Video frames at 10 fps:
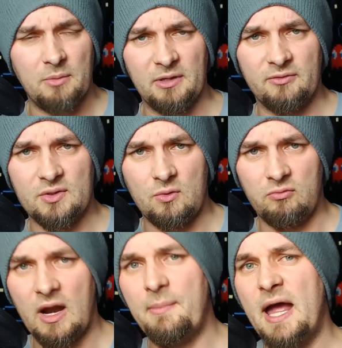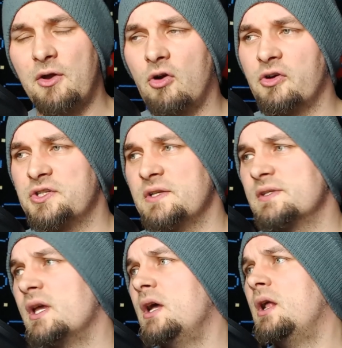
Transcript: I believe it's called Rayman Origins,